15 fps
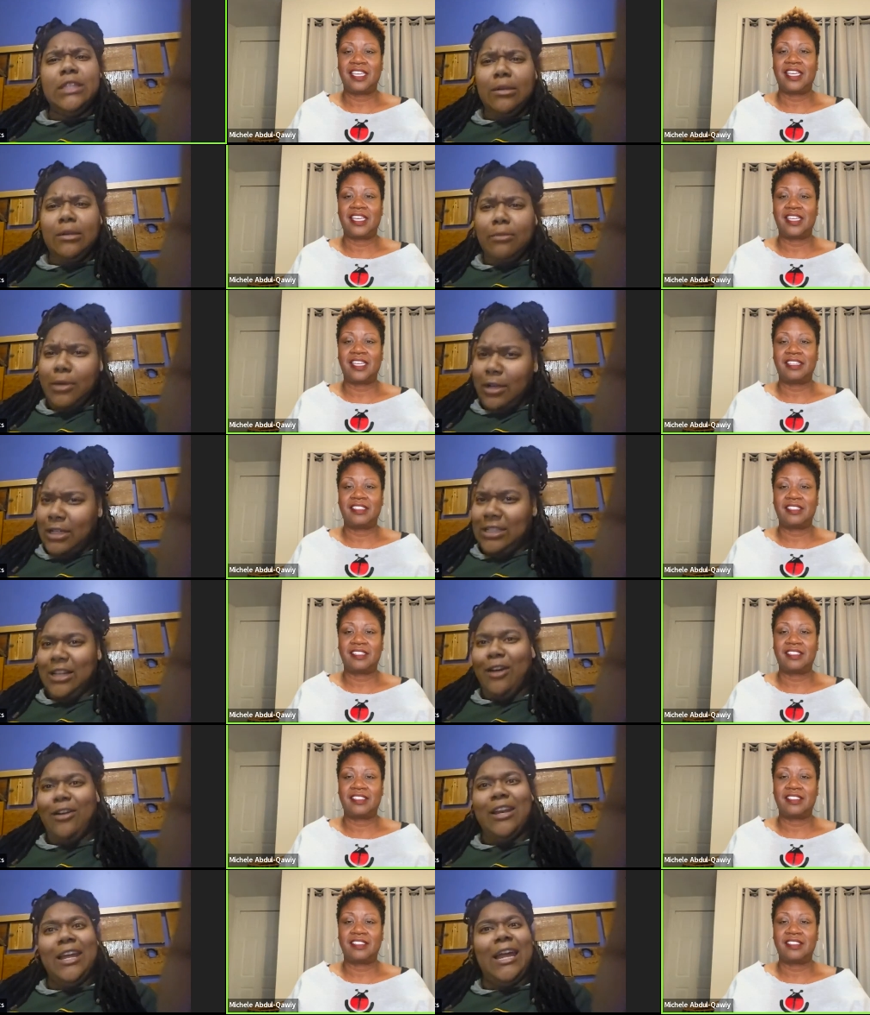Speaker 1: your yeah. seatbelt,
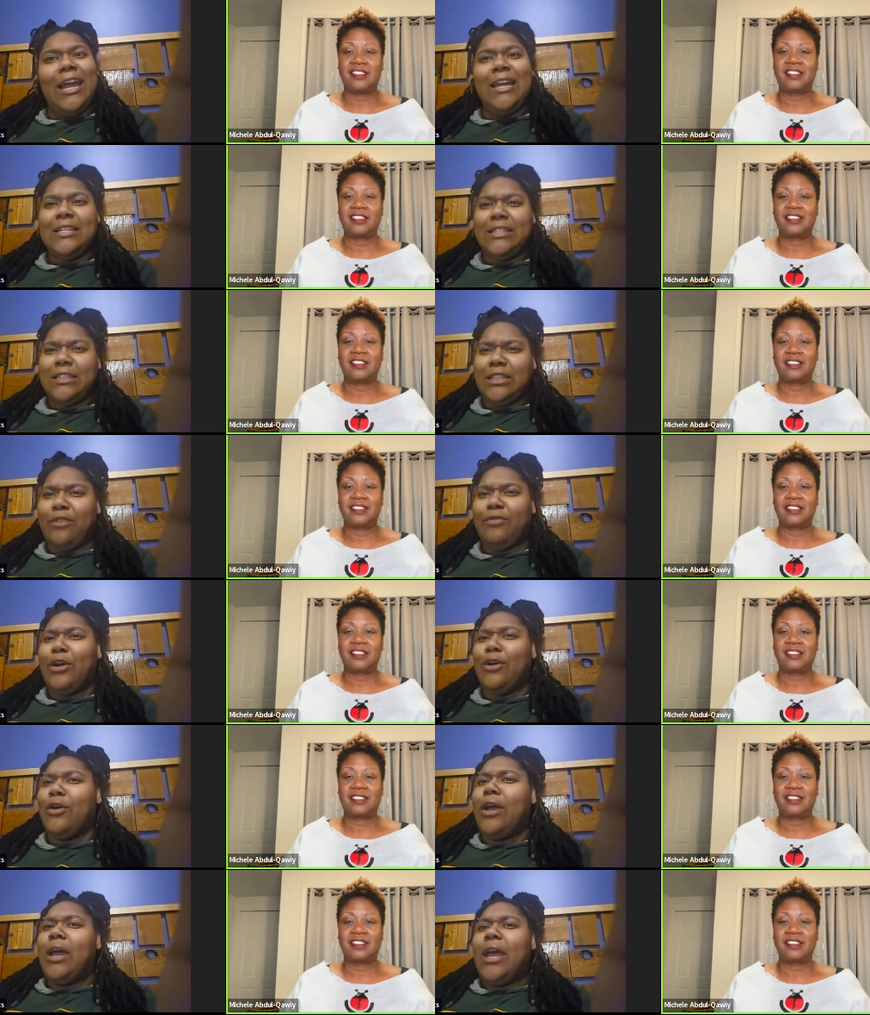all that kind of stuff
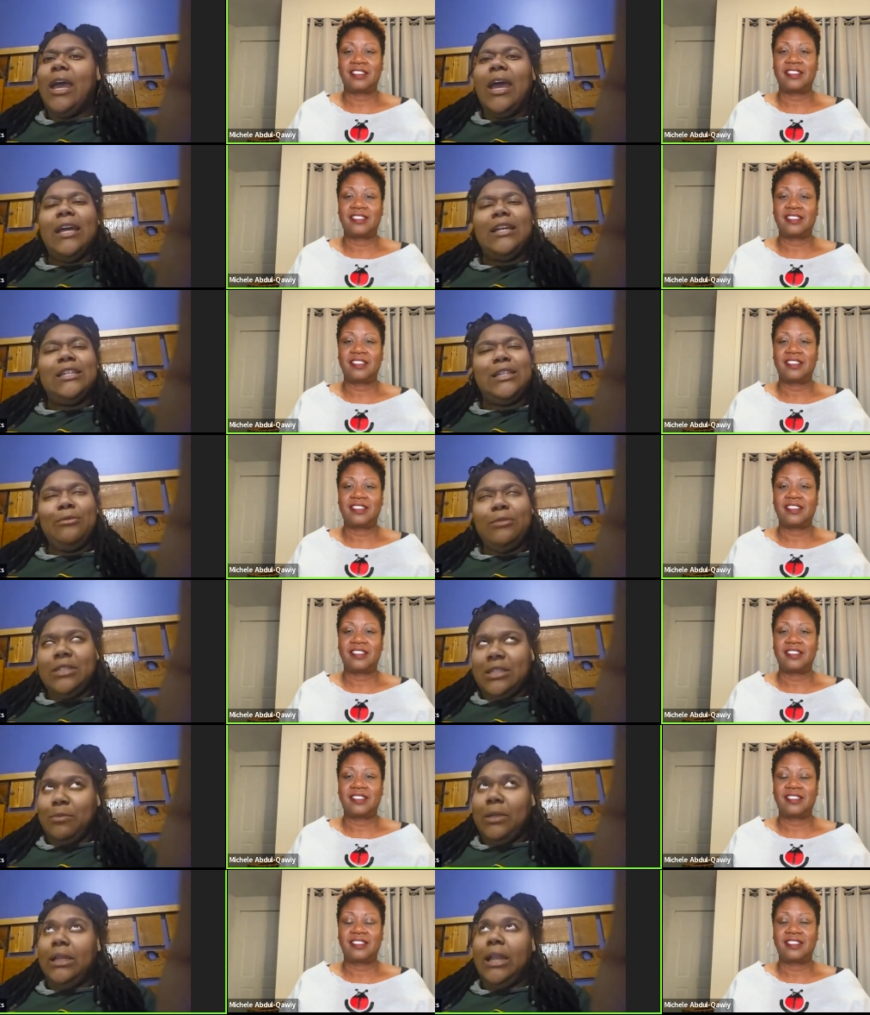on. And she
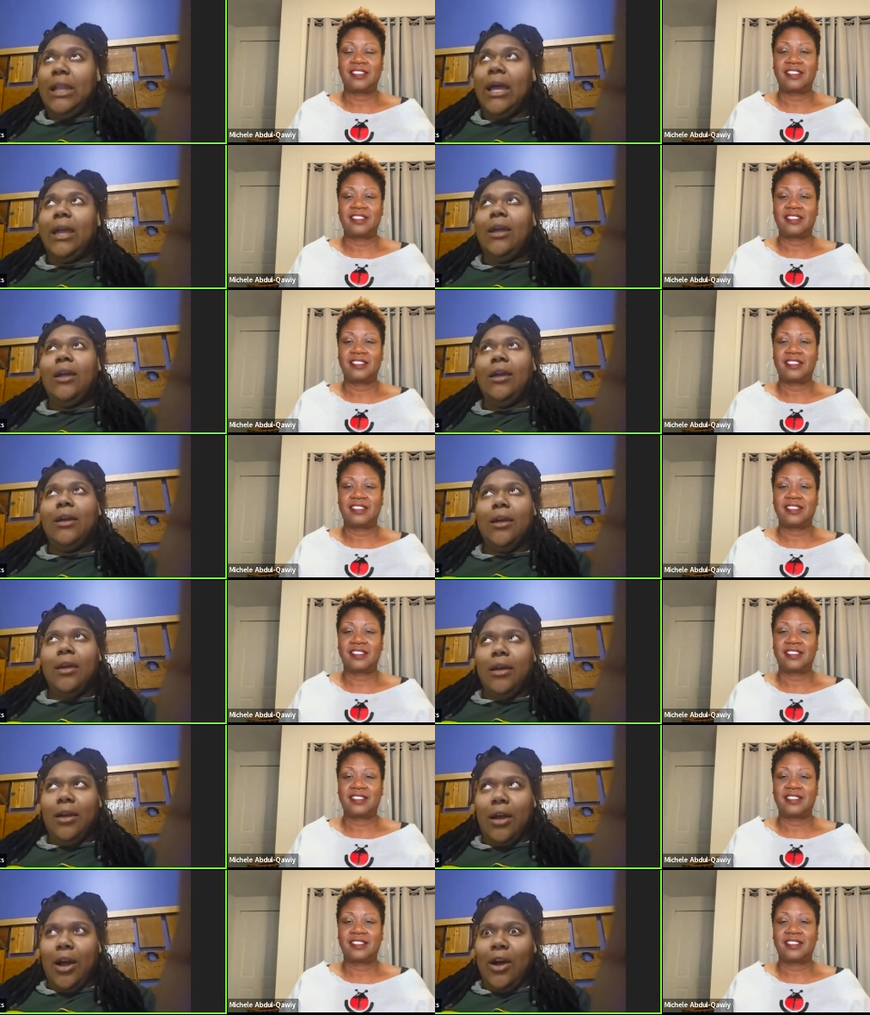would just be like,
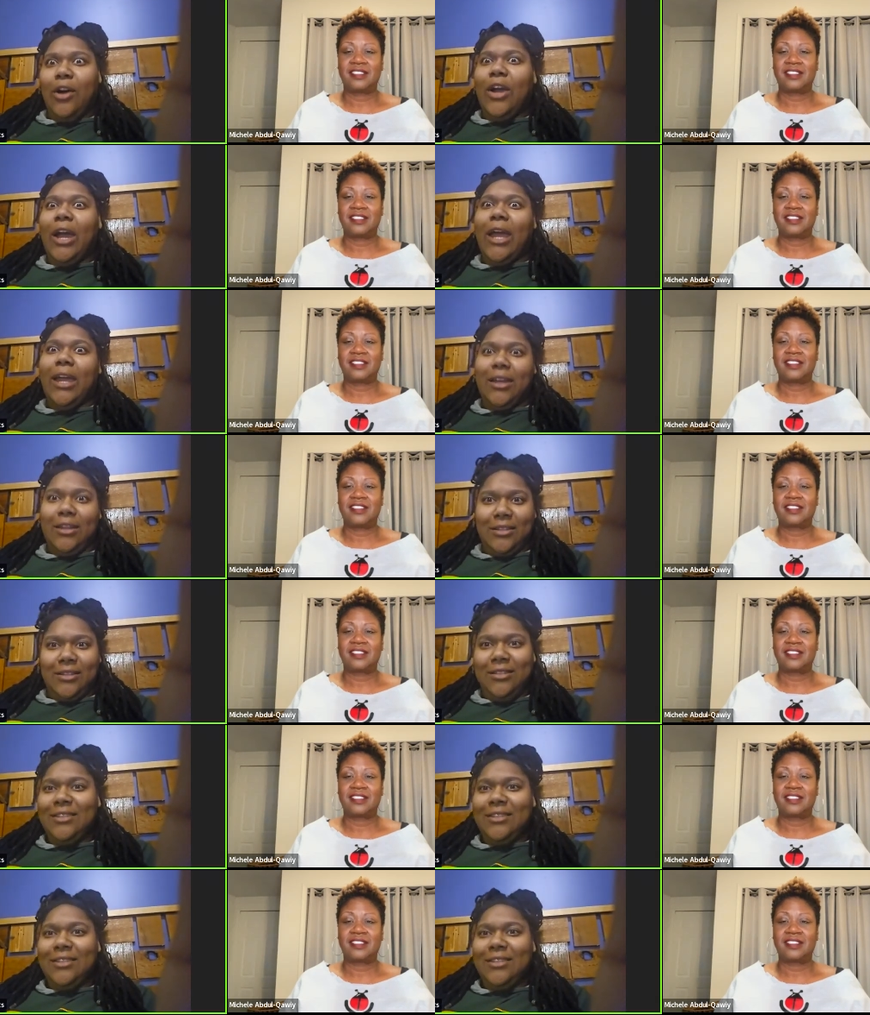Okay.